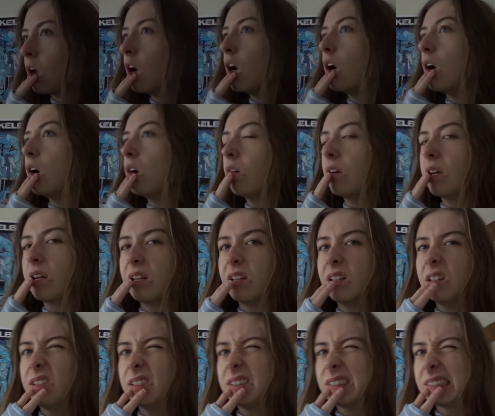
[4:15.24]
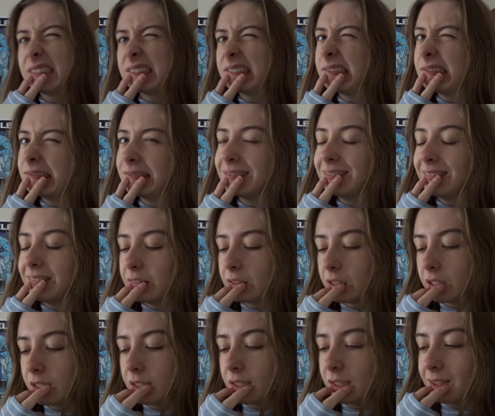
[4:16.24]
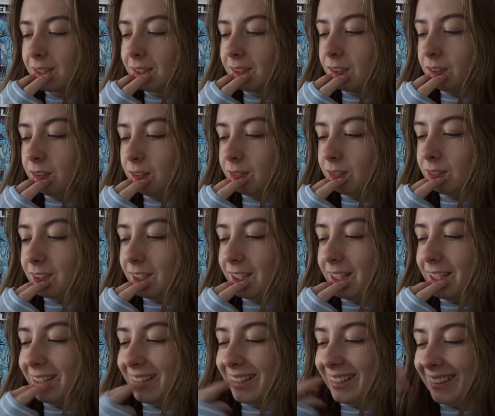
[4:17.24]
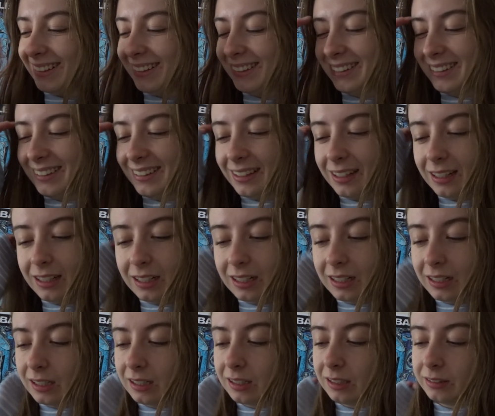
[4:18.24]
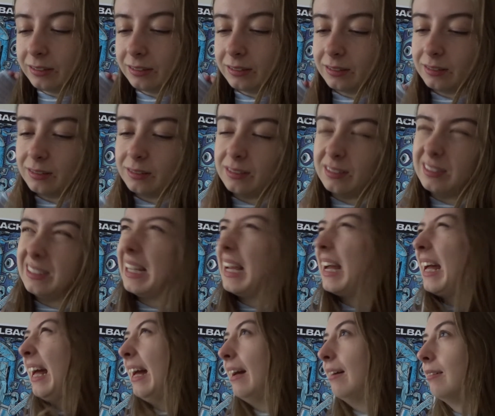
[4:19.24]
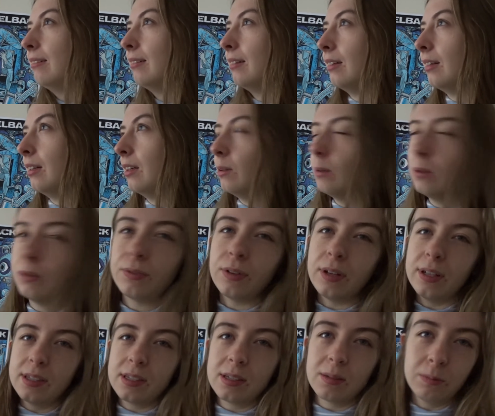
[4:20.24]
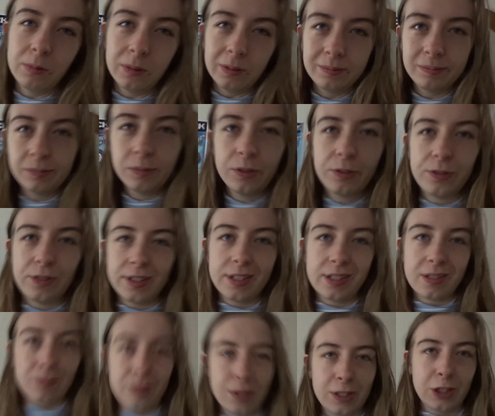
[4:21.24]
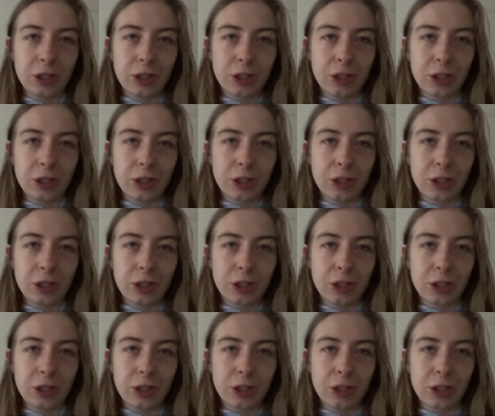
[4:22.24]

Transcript: then we oh, spent yeah. the next like 45 minutes trying to get back. Yeah. Uh, nah. We'll find someone. find something